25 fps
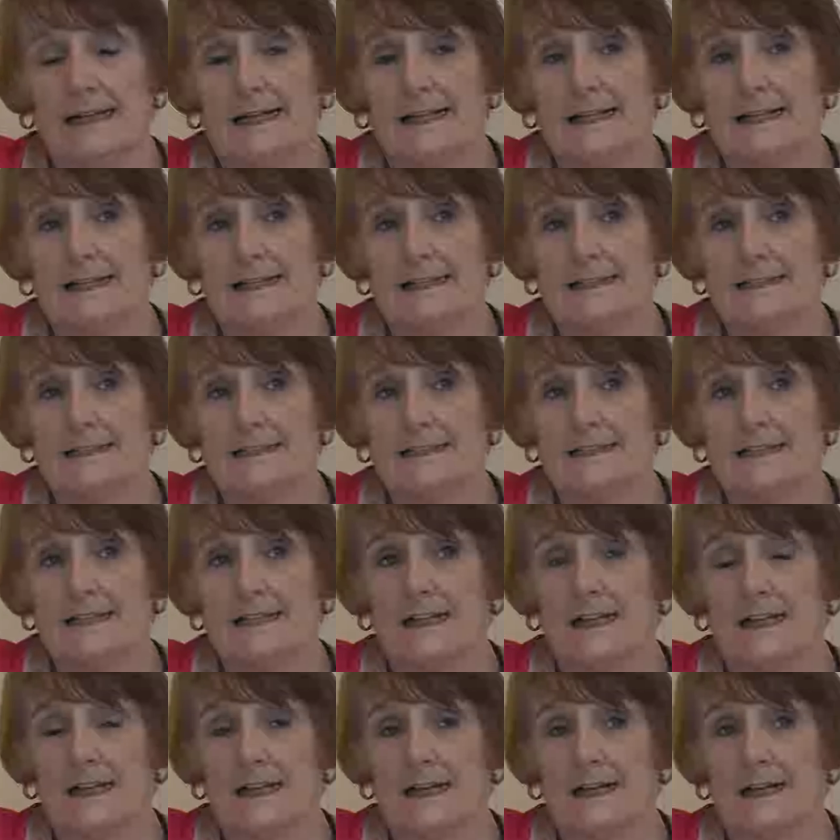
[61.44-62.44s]
And
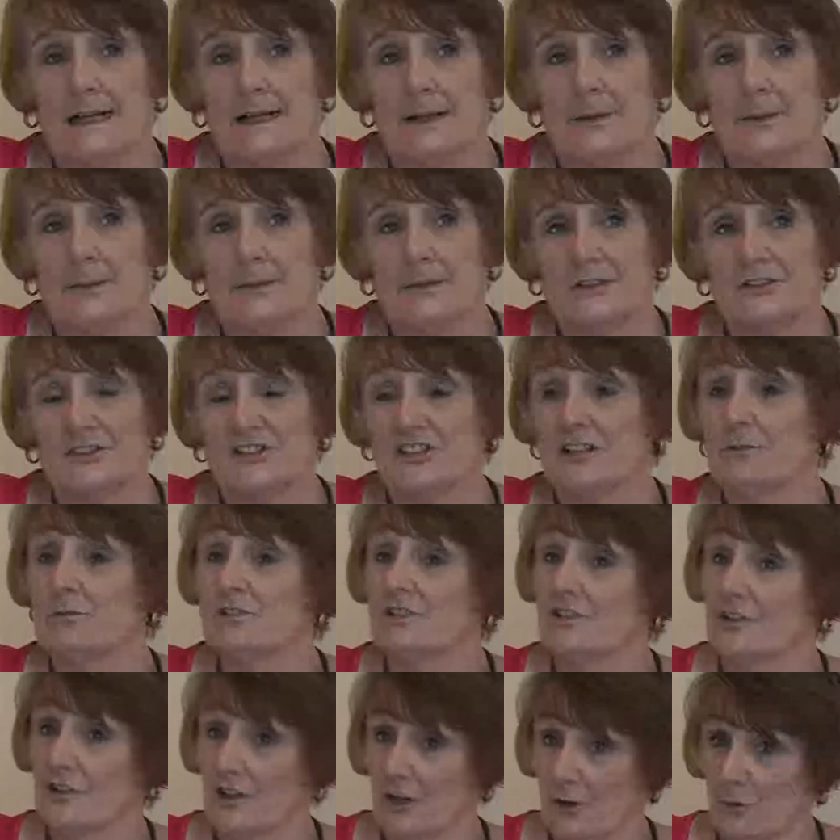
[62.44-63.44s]
she
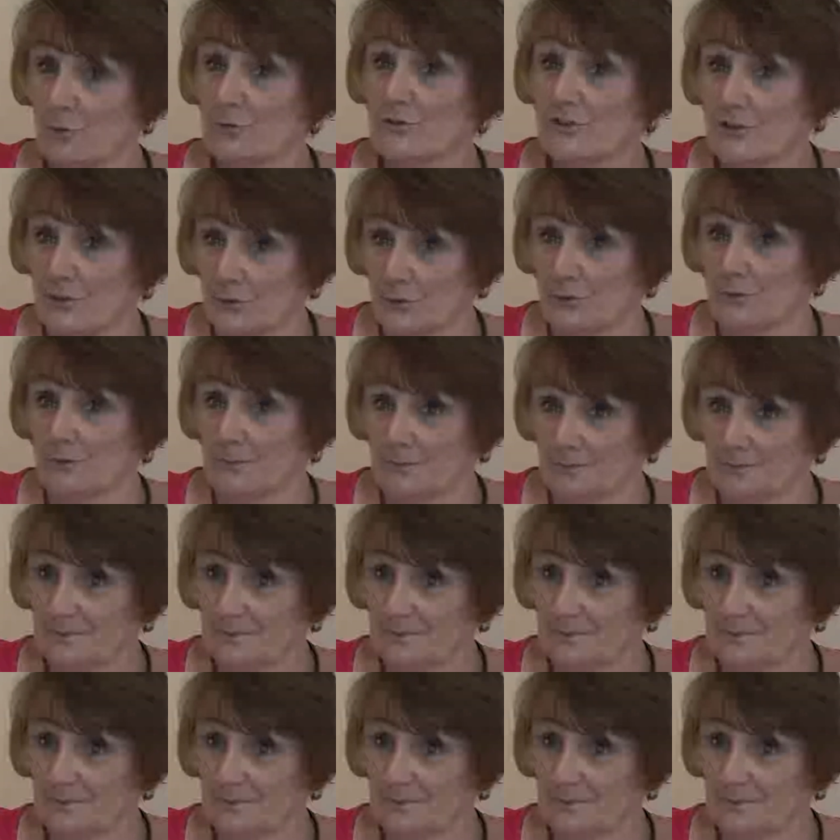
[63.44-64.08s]
was at the old school,